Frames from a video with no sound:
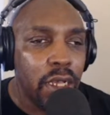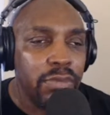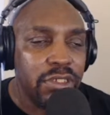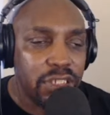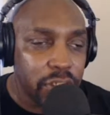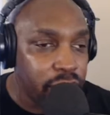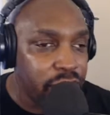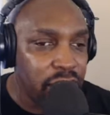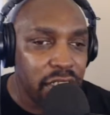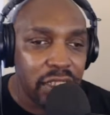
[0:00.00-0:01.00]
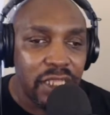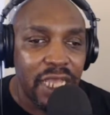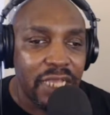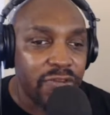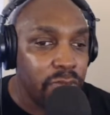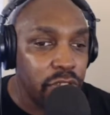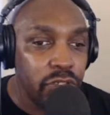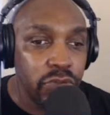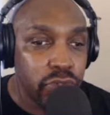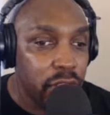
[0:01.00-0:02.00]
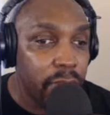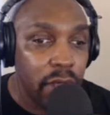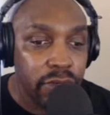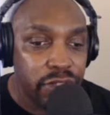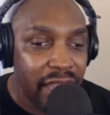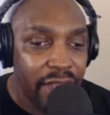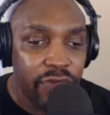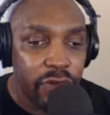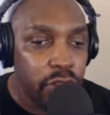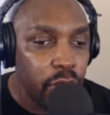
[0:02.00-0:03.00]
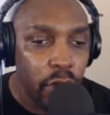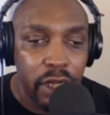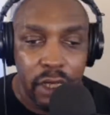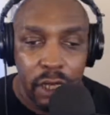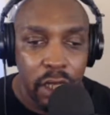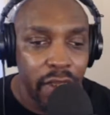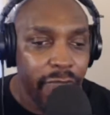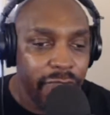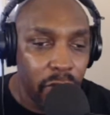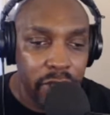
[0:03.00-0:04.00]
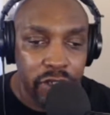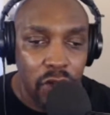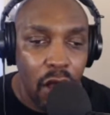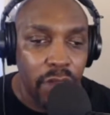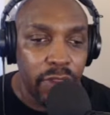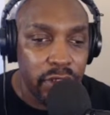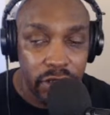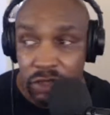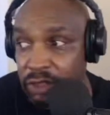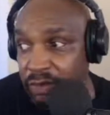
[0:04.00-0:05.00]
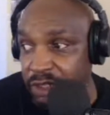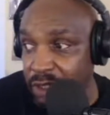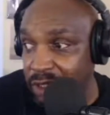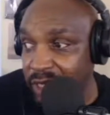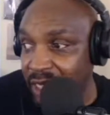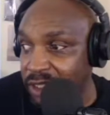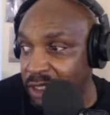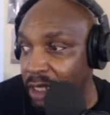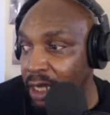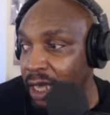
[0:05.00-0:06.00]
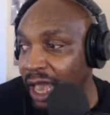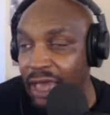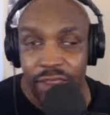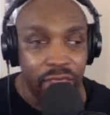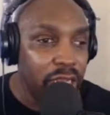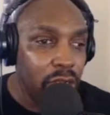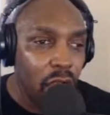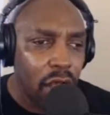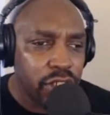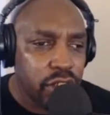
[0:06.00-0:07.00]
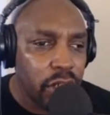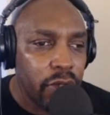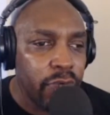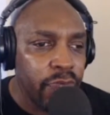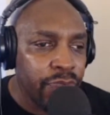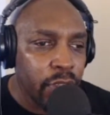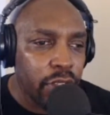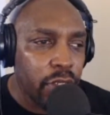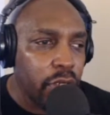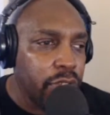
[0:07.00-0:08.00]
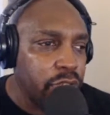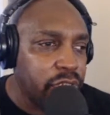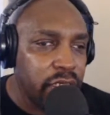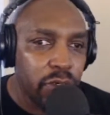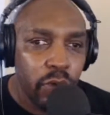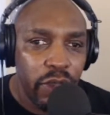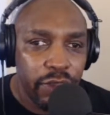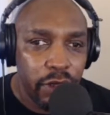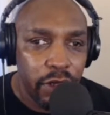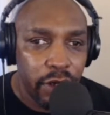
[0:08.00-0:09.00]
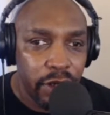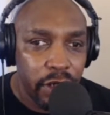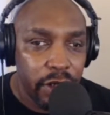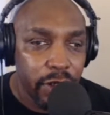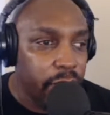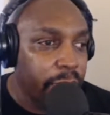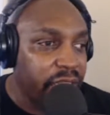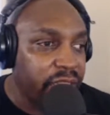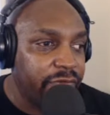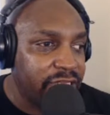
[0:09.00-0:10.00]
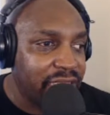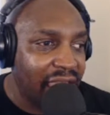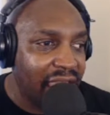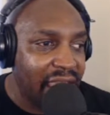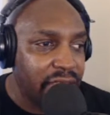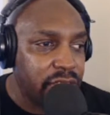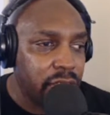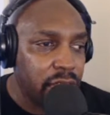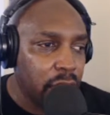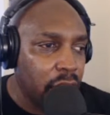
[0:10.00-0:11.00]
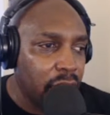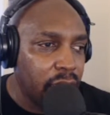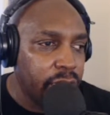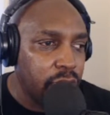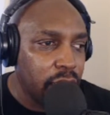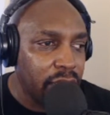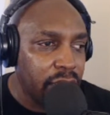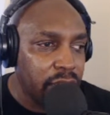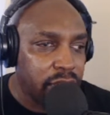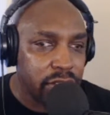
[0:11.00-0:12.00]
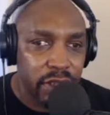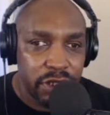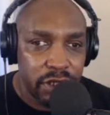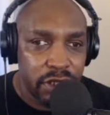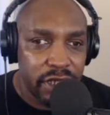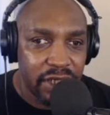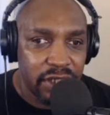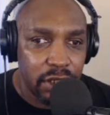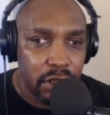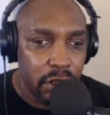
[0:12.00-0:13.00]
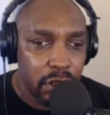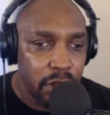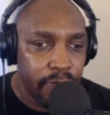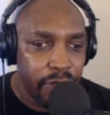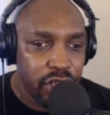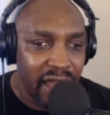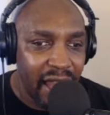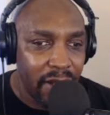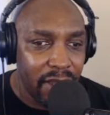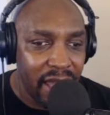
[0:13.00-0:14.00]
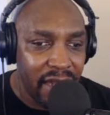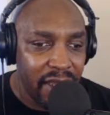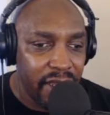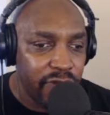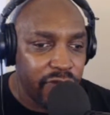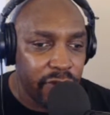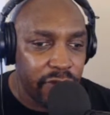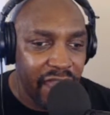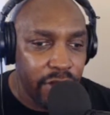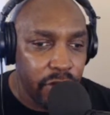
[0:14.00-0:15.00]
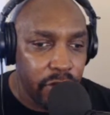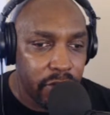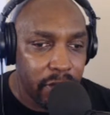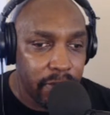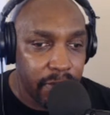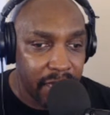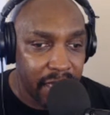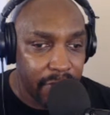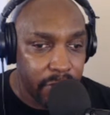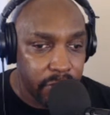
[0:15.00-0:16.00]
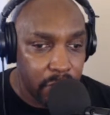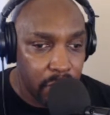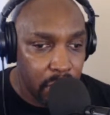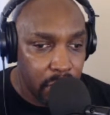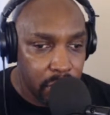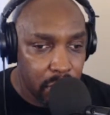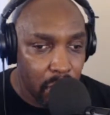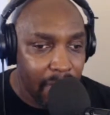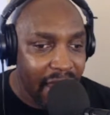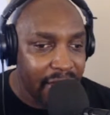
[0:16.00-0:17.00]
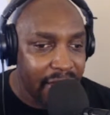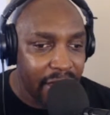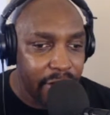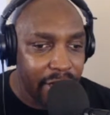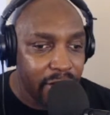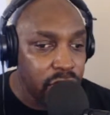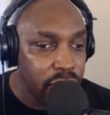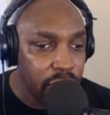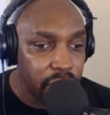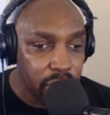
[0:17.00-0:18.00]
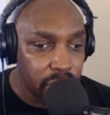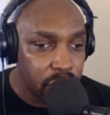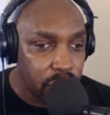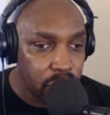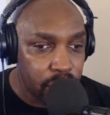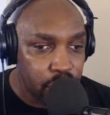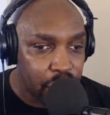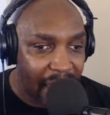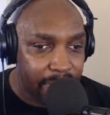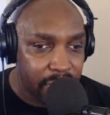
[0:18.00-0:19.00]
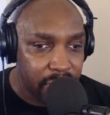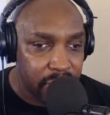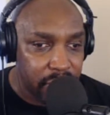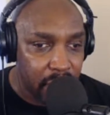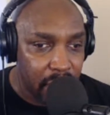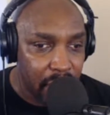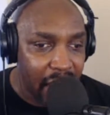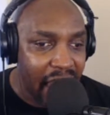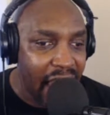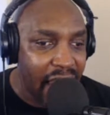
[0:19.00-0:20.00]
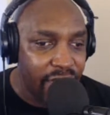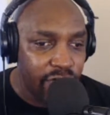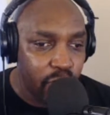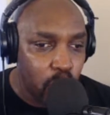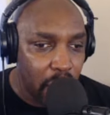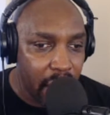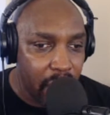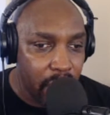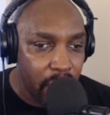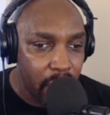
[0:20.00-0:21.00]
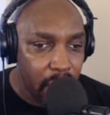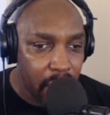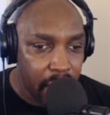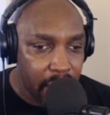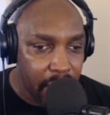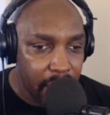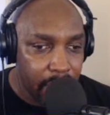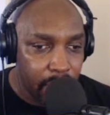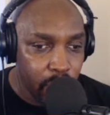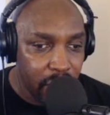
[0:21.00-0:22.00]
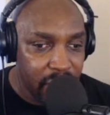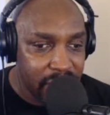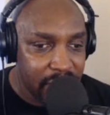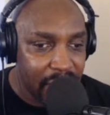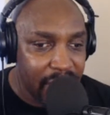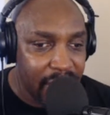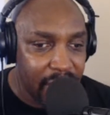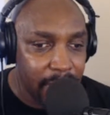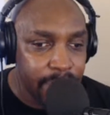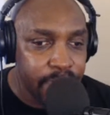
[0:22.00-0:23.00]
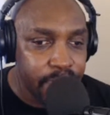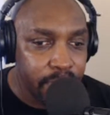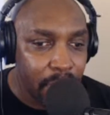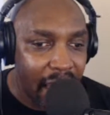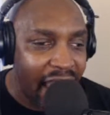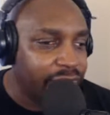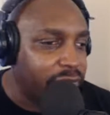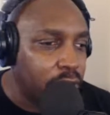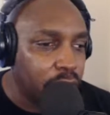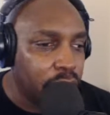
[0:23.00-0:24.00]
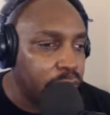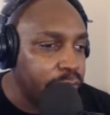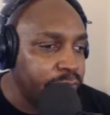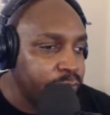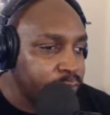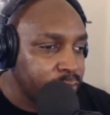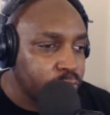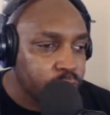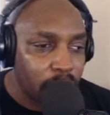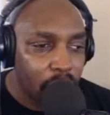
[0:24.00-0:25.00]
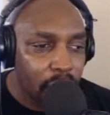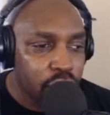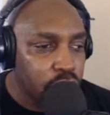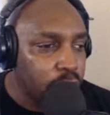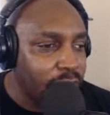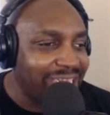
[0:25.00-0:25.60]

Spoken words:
search engine that's used the most. And so you want to focus on the description section. And then also, you know, you deal with your relevant tags. You in the description section, you put your outline in so that you can be able to go back later and do your YouTube chapters as well. Want to say good afternoon to the